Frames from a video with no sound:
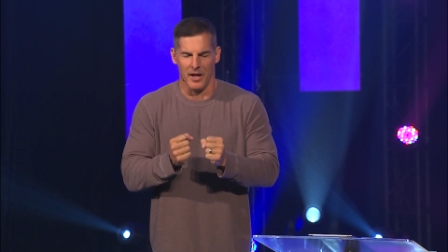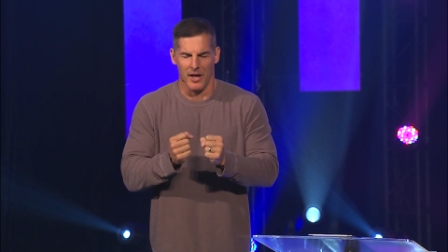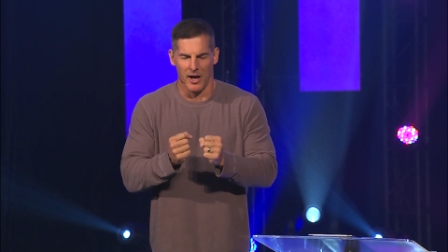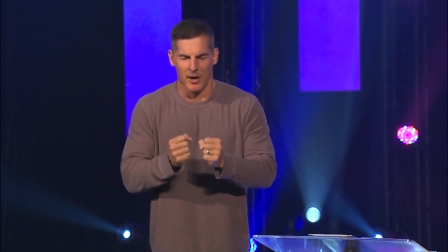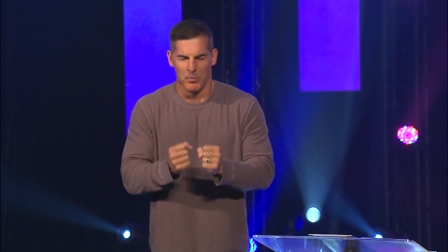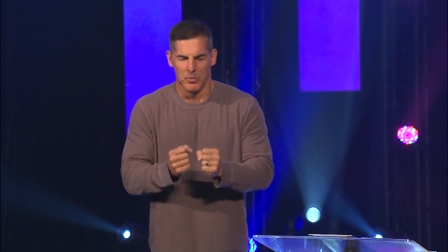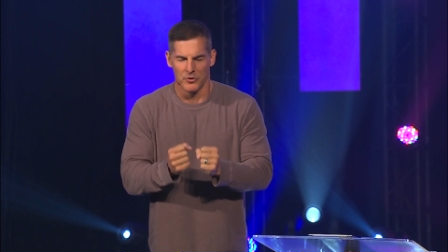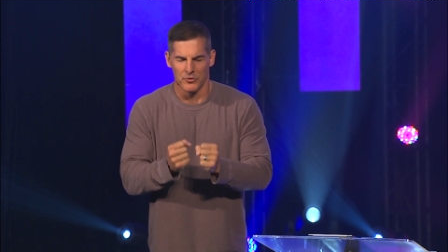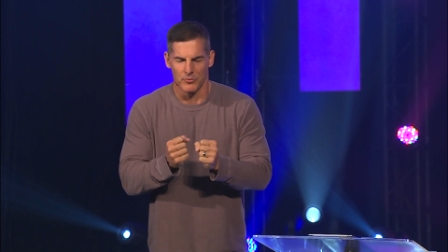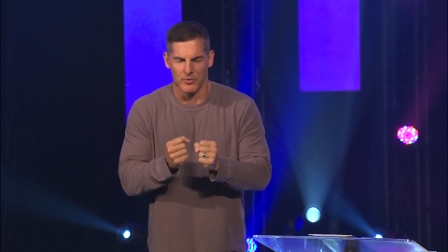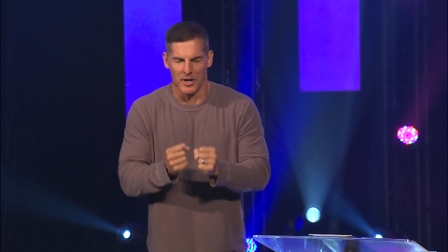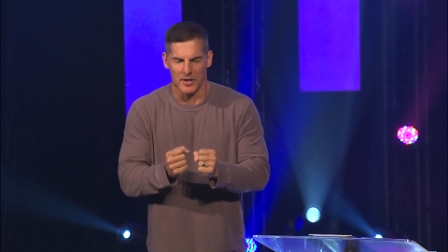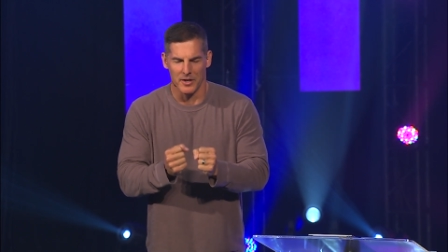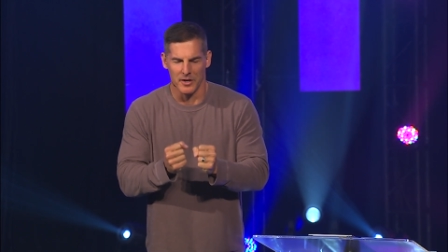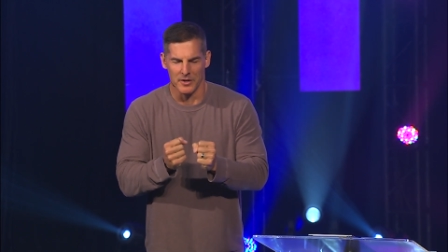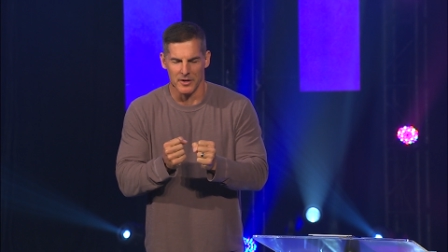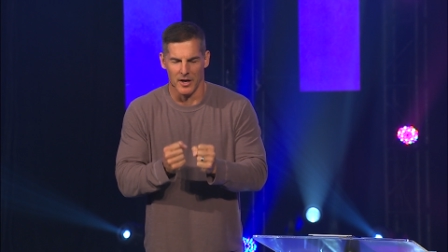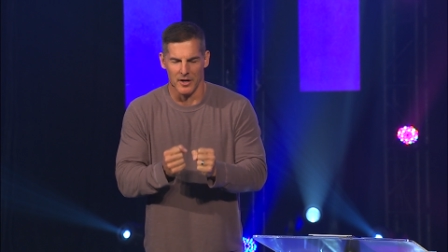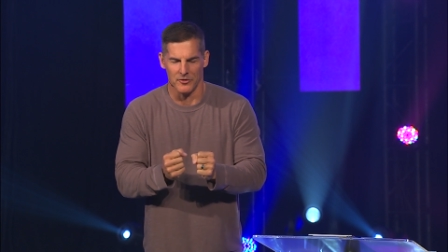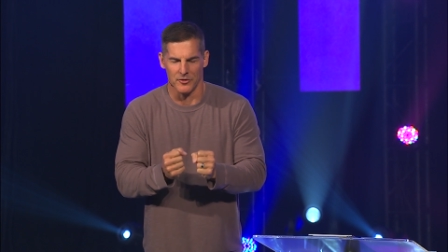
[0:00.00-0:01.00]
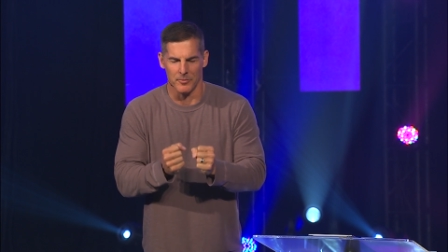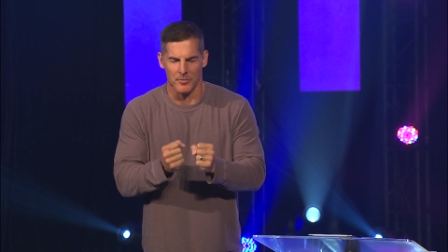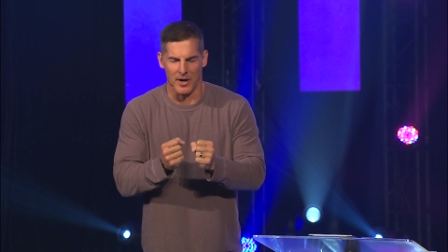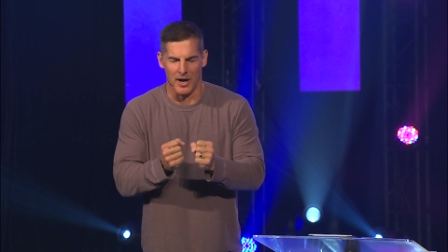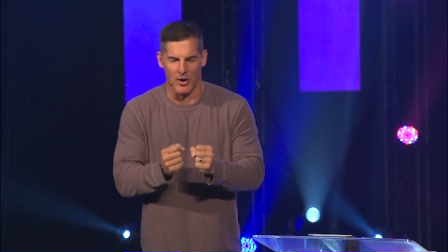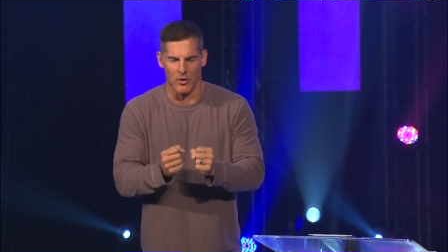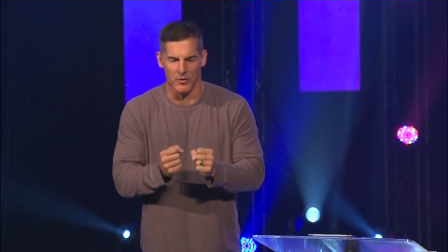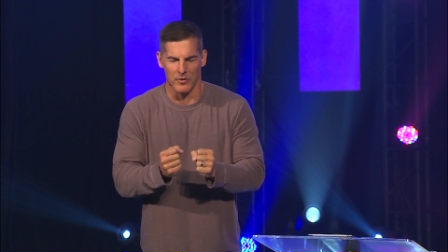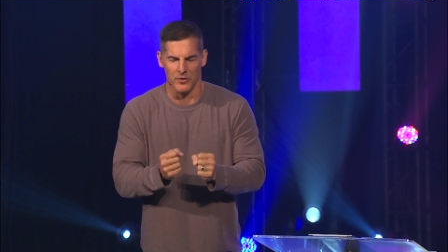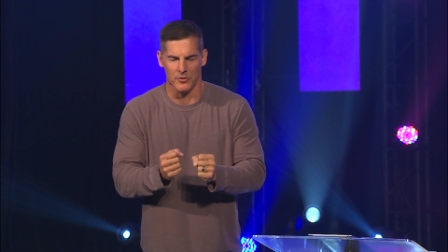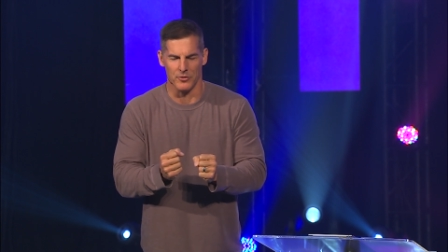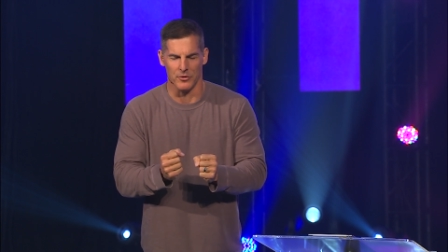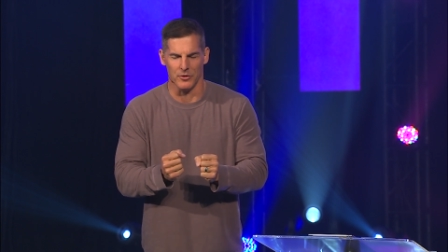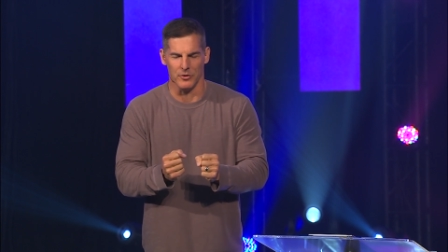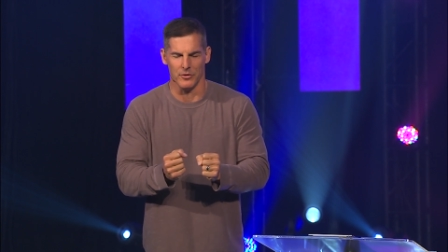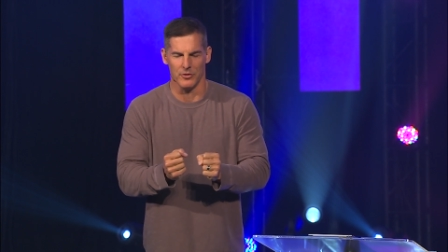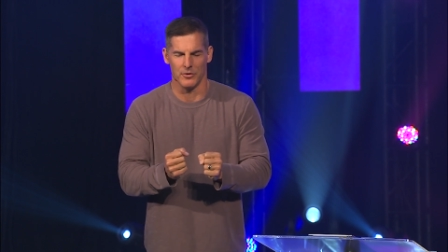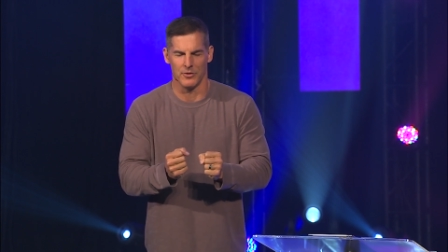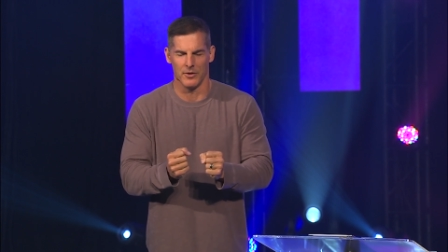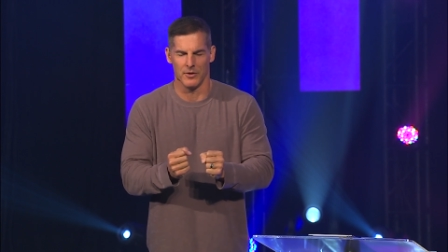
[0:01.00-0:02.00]
help us recognize the power of the
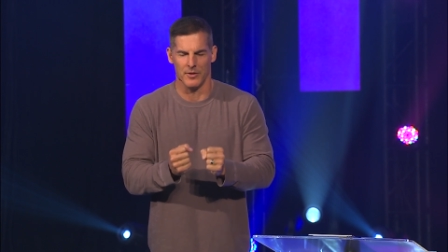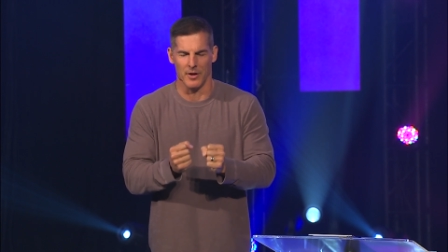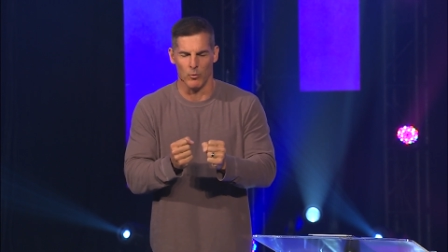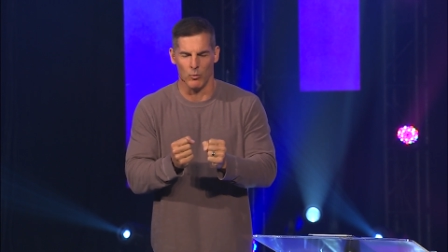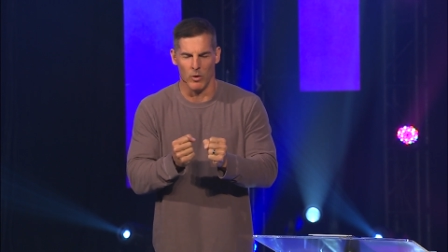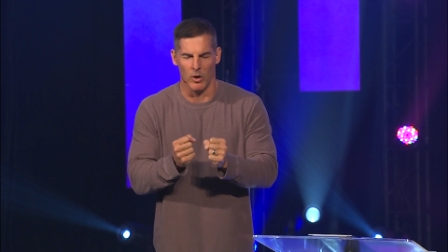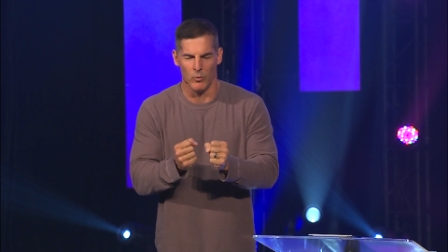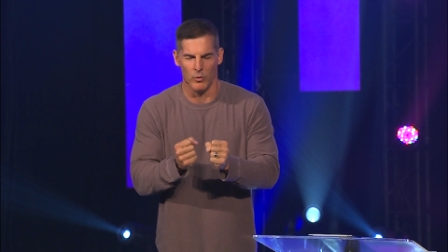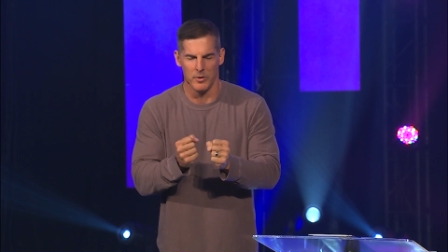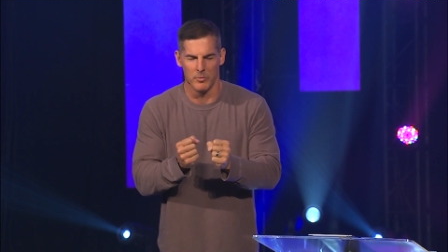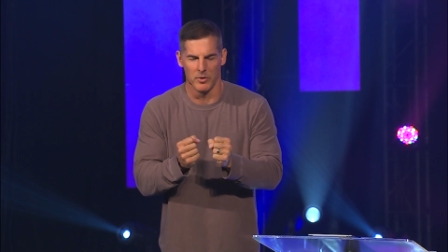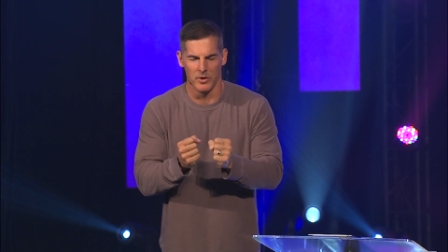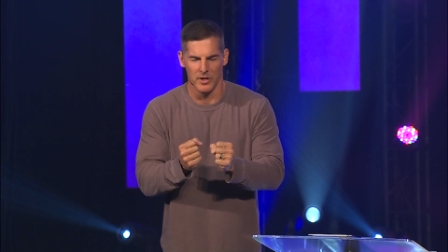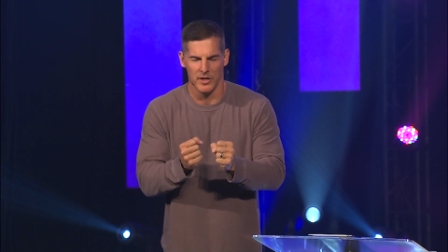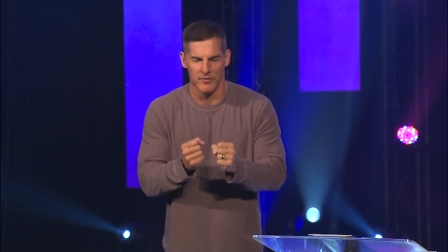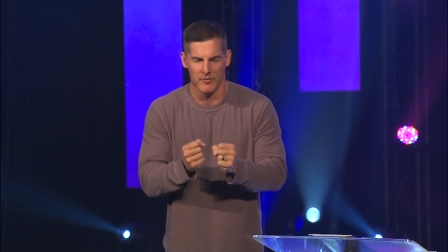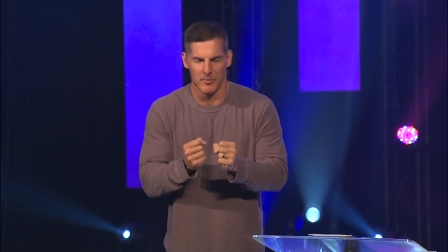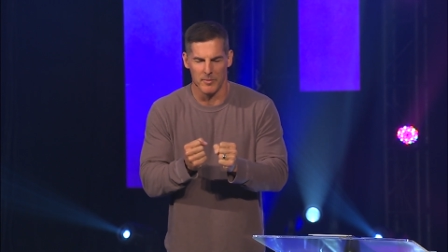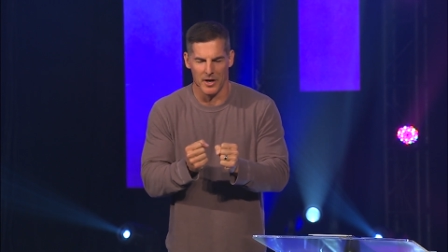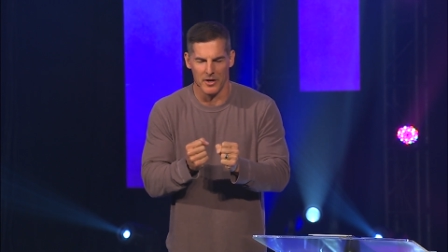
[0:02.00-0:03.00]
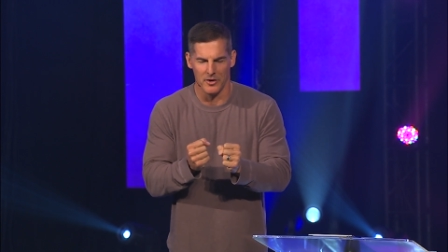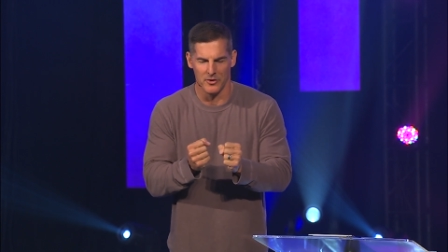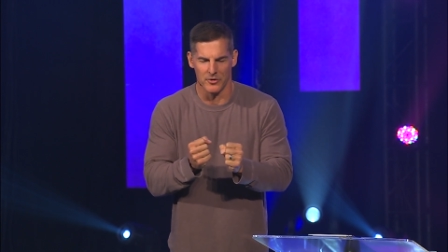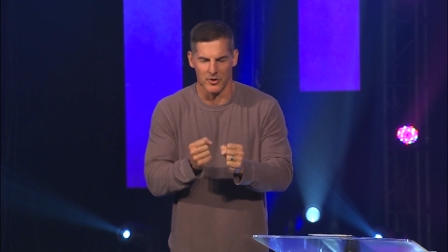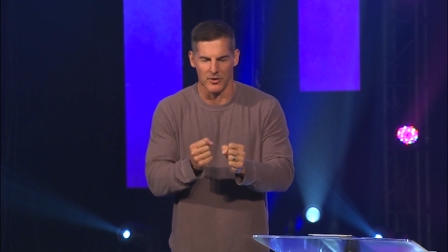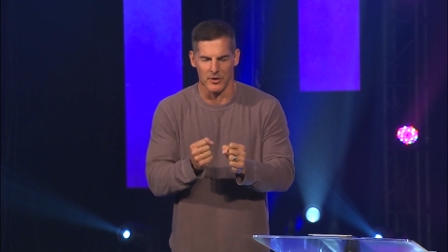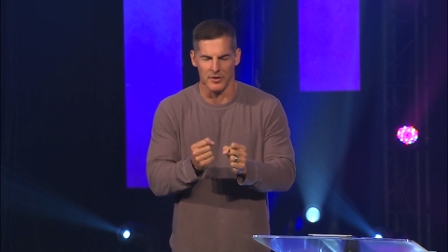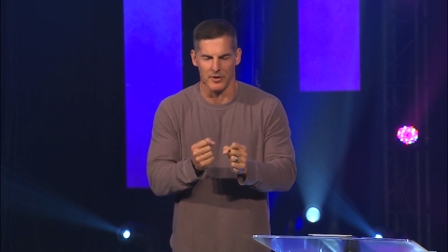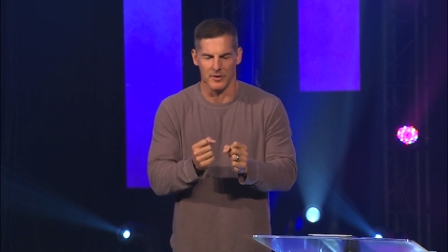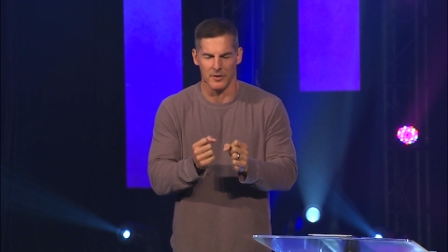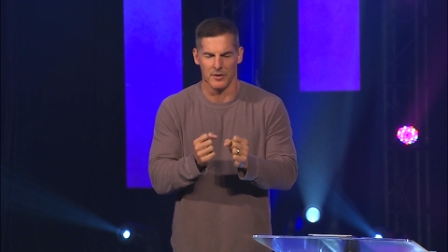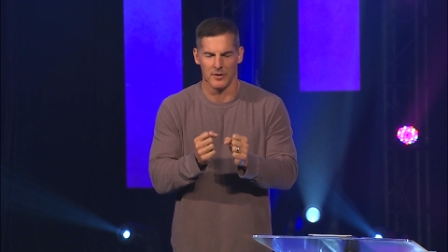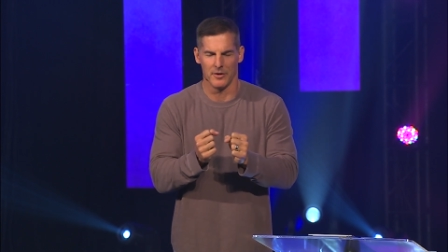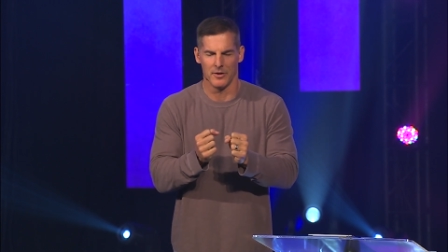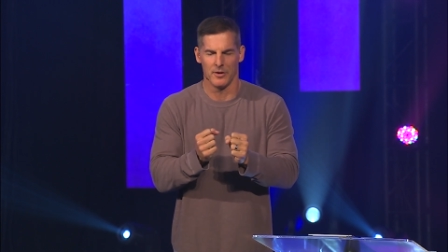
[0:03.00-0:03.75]
truth that what we believe about eternity